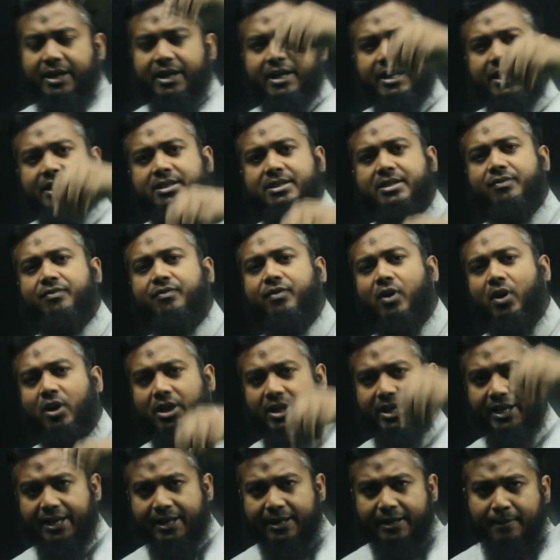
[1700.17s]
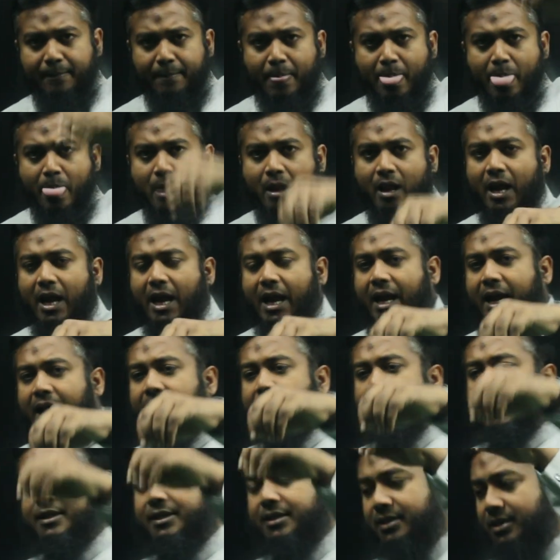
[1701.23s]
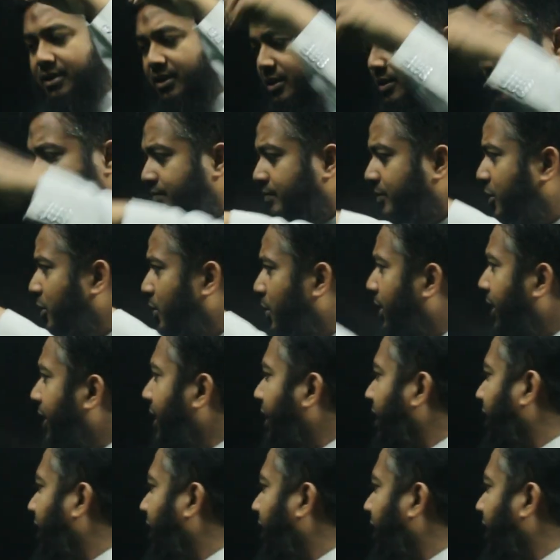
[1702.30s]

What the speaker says: is falling, and during